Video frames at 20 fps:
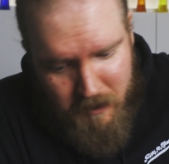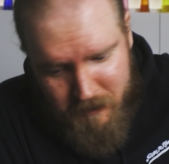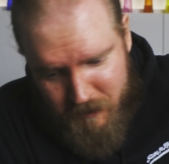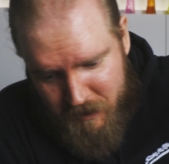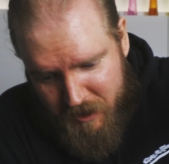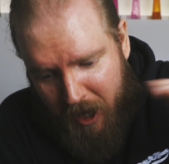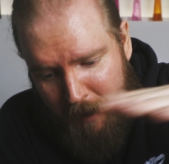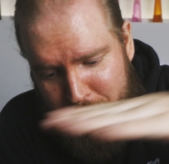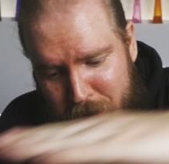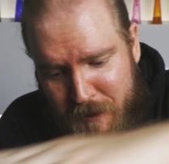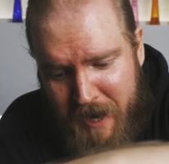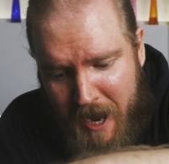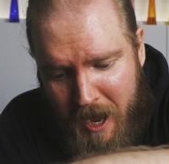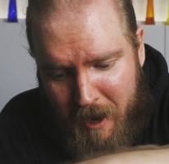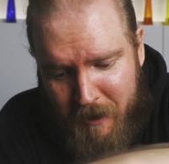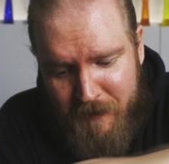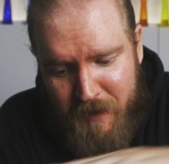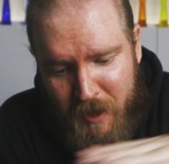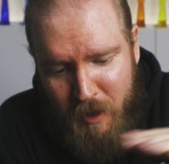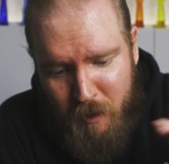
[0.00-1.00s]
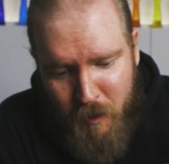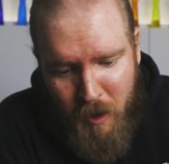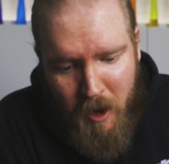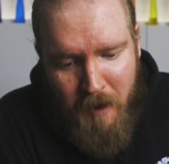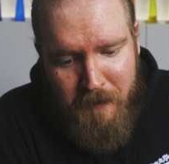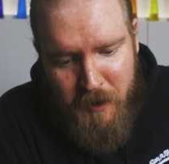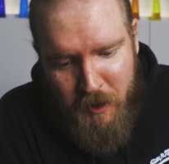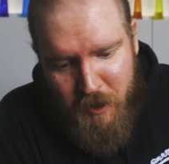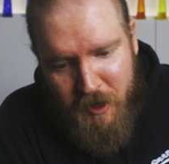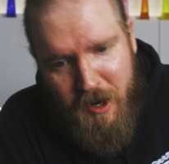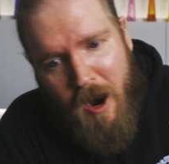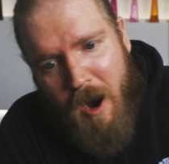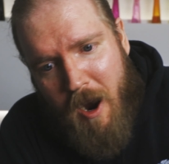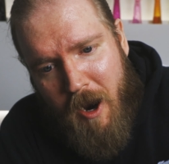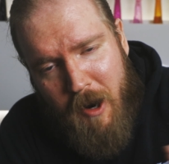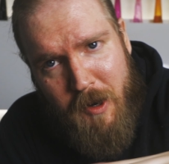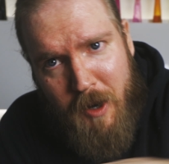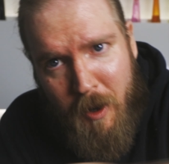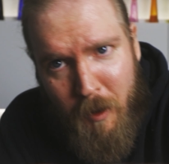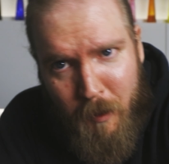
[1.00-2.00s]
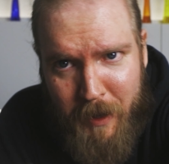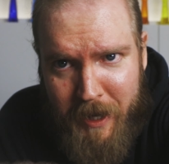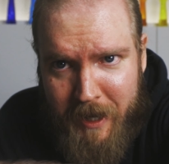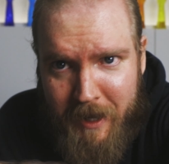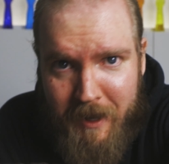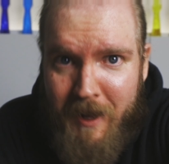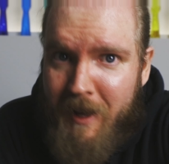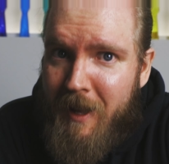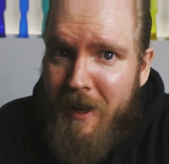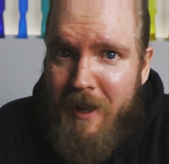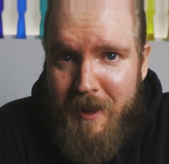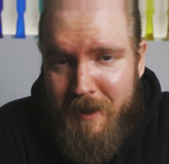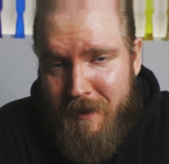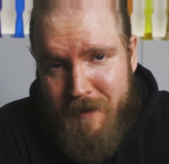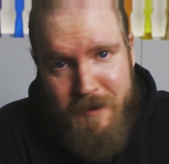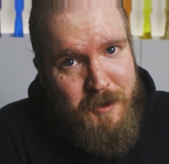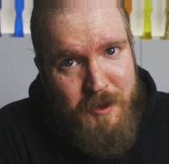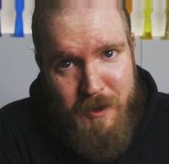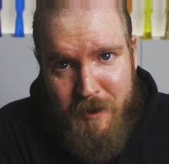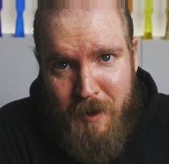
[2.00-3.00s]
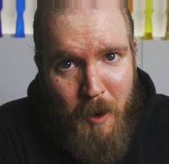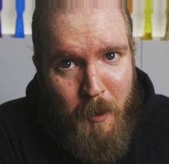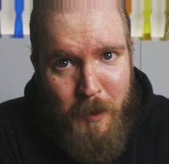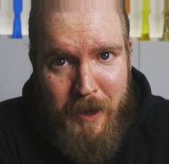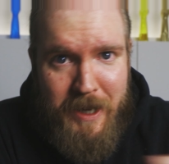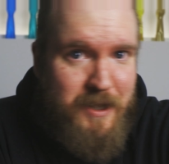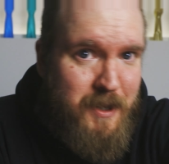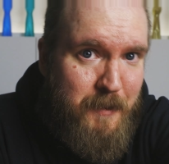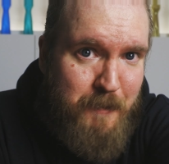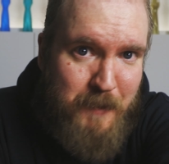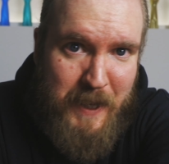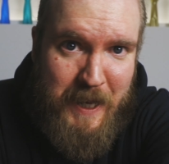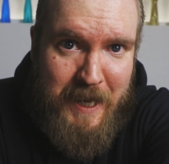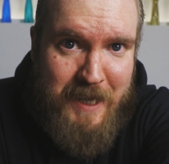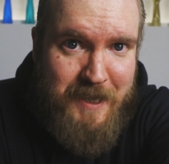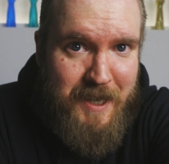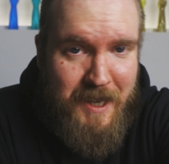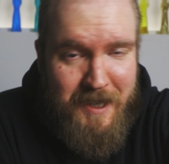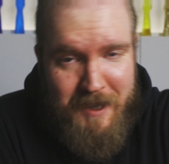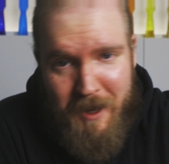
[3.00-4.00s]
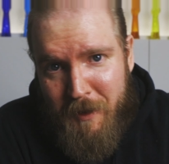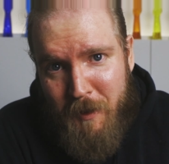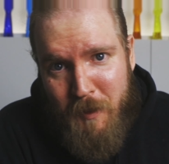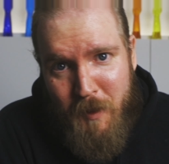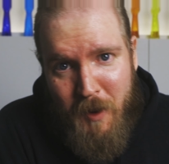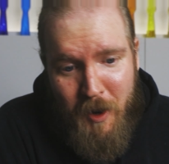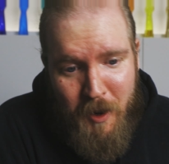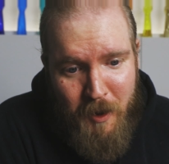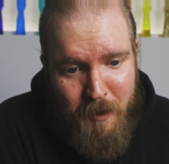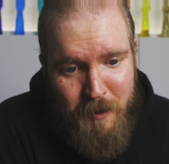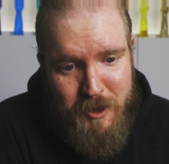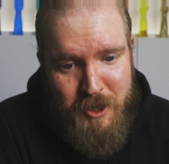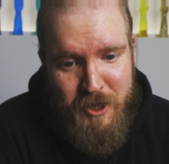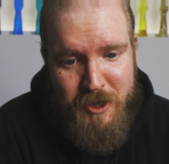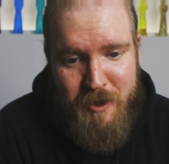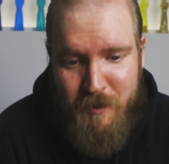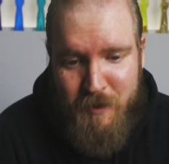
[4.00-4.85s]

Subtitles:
top-down view of your car going to places on the road, just